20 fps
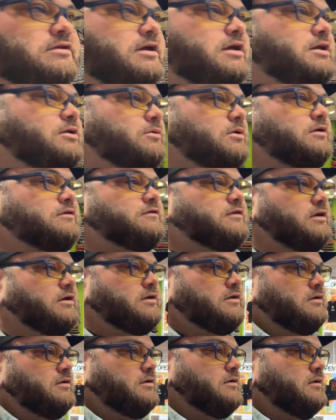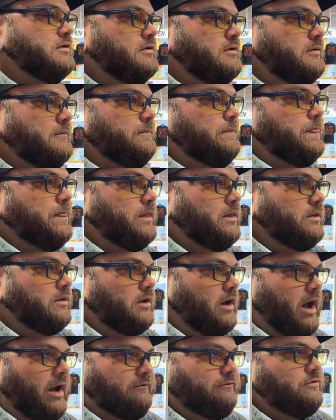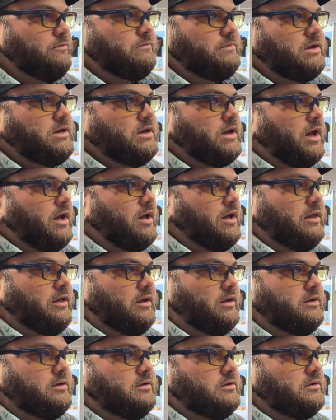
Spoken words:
anyways. Like, for me, like,